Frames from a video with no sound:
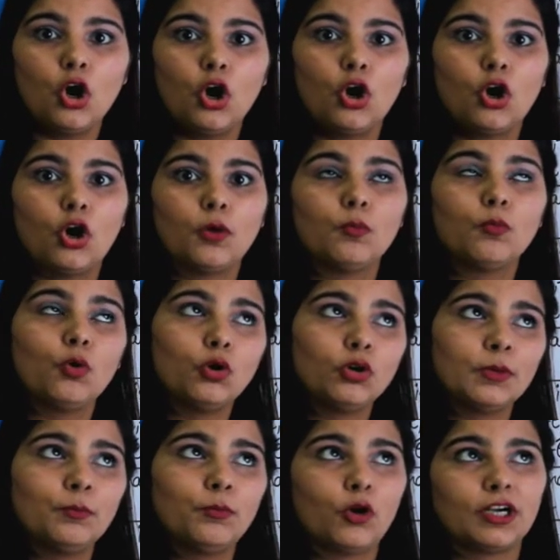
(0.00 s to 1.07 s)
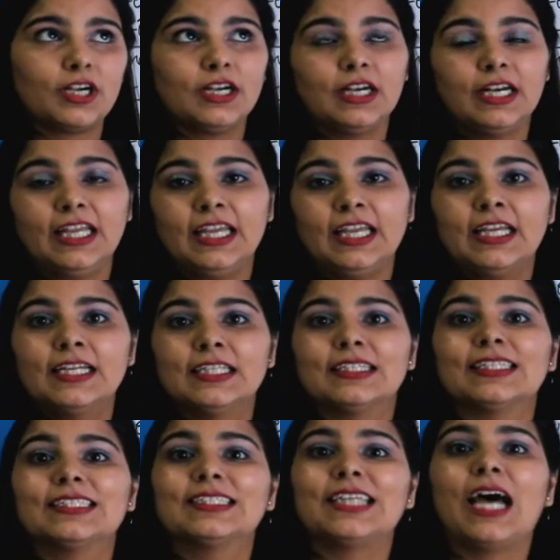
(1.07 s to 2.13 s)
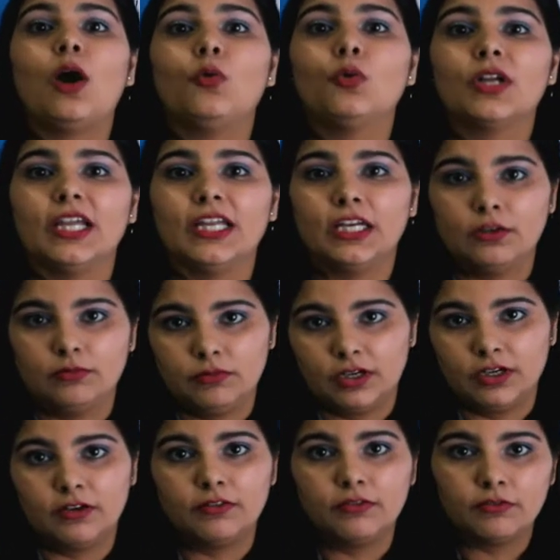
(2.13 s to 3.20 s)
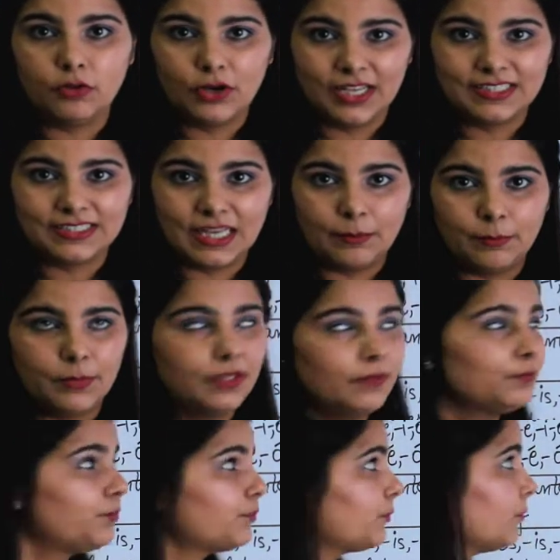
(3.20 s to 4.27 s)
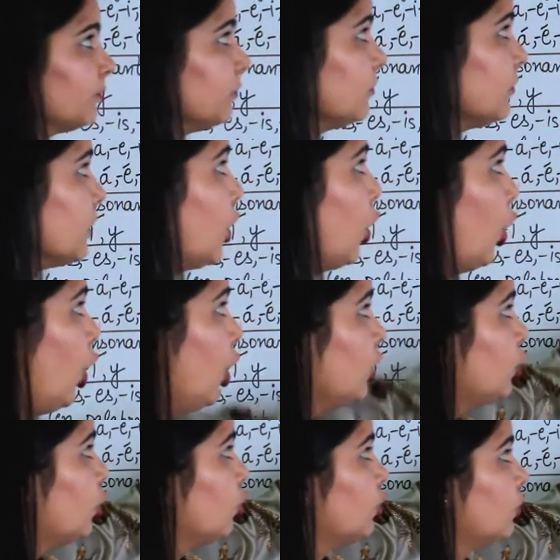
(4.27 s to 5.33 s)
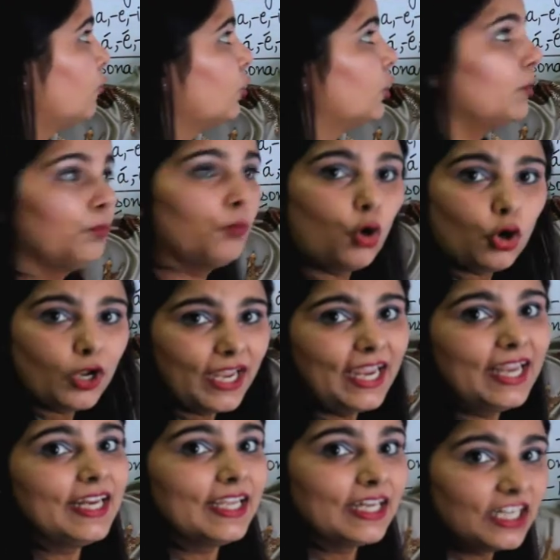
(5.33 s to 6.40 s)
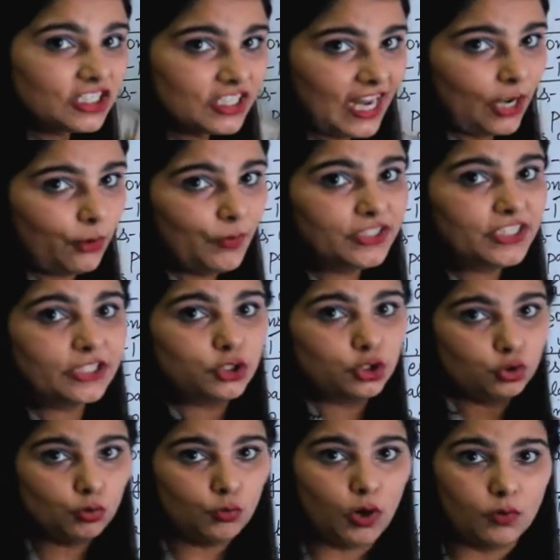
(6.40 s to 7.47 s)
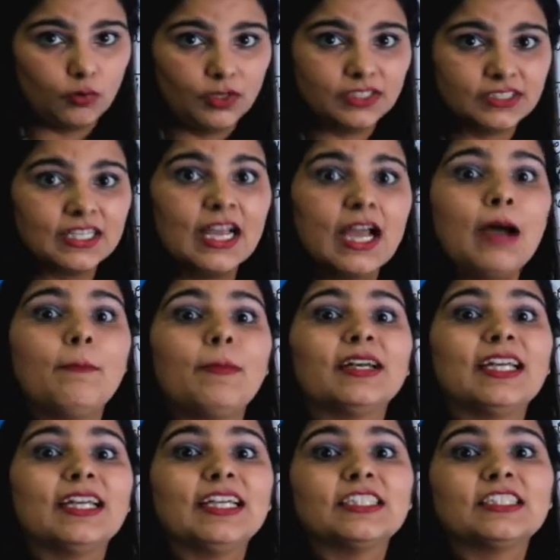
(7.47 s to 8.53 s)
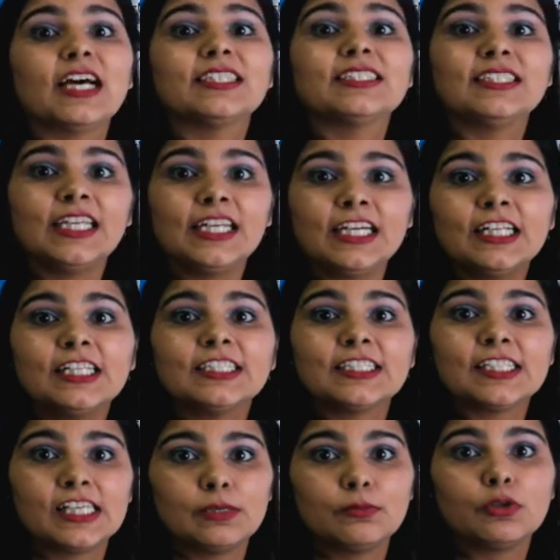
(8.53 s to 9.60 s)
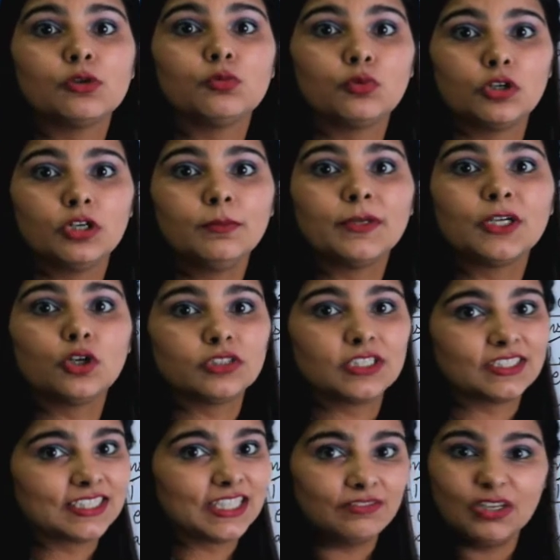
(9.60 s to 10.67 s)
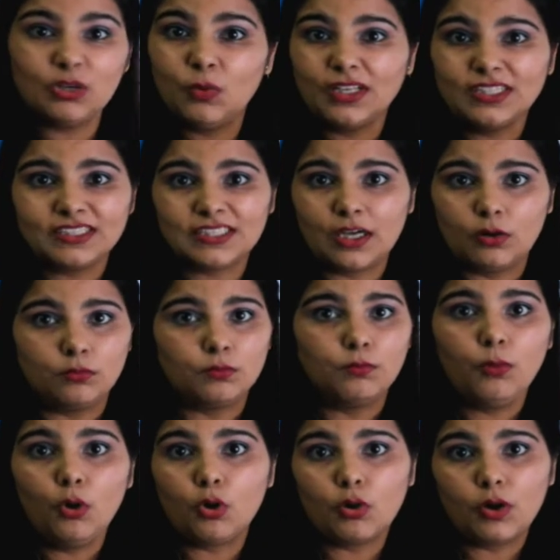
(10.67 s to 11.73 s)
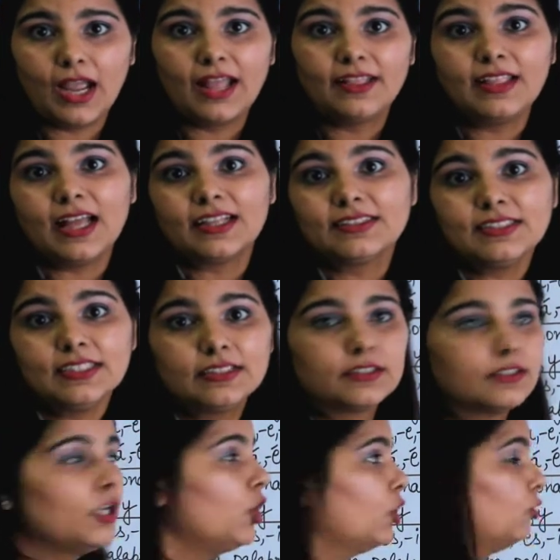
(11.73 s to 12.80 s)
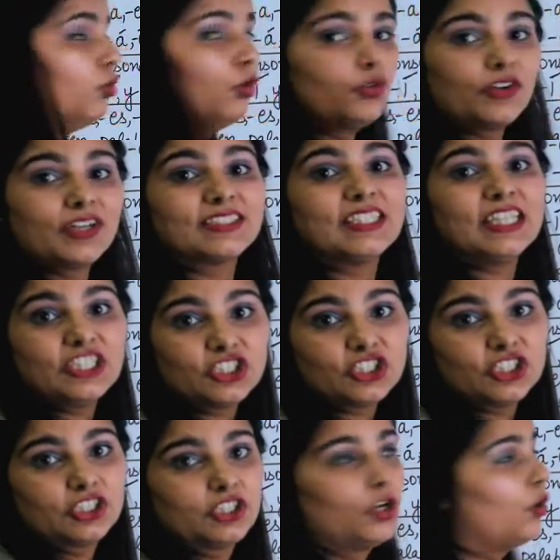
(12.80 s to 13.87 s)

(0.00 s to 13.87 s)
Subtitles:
or more importantly, the sound in a word. For example, Although the word book in English language has two vowels, but it is a single syllable word because it's giving one sound, book, and that's it. No transition,